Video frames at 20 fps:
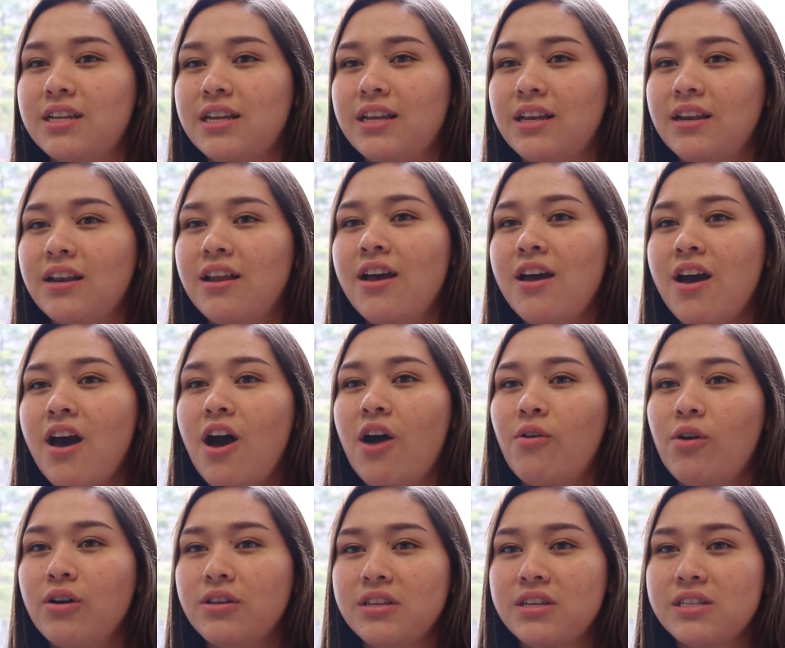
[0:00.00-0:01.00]
and how
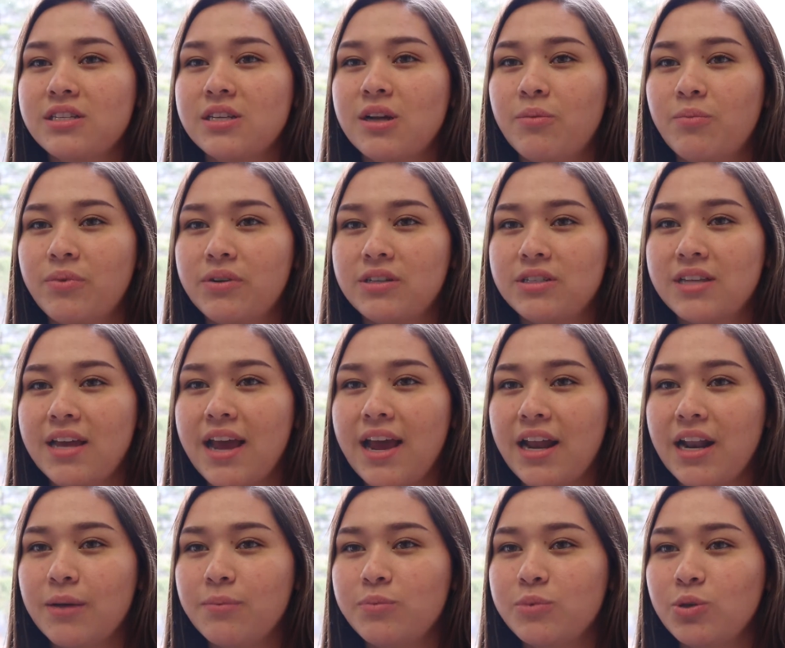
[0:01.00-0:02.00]
all these numbers add
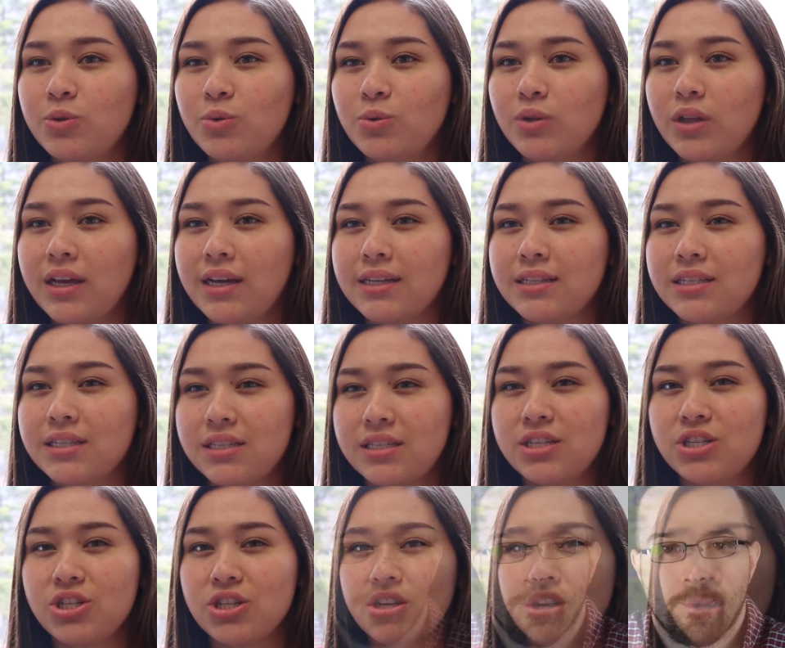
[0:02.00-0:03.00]
up to like a
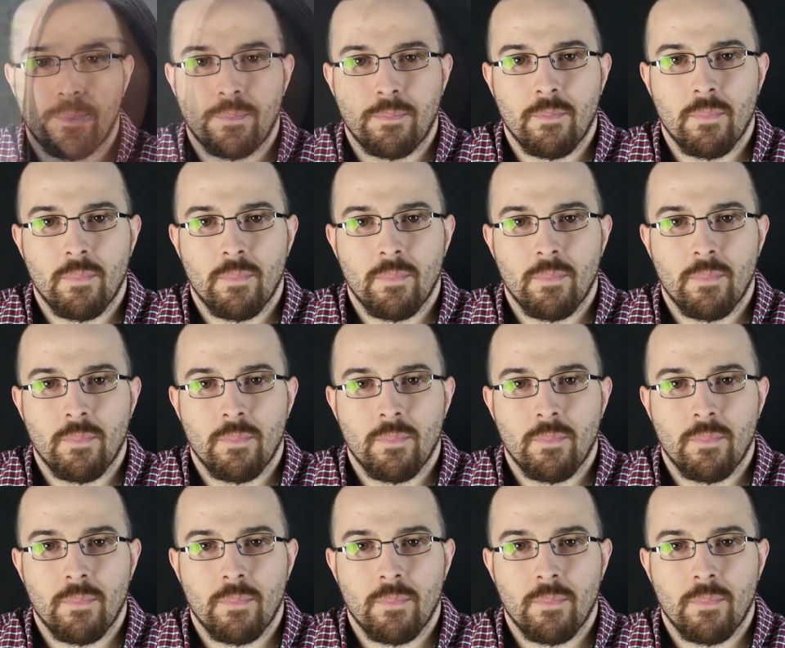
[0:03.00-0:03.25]
decision.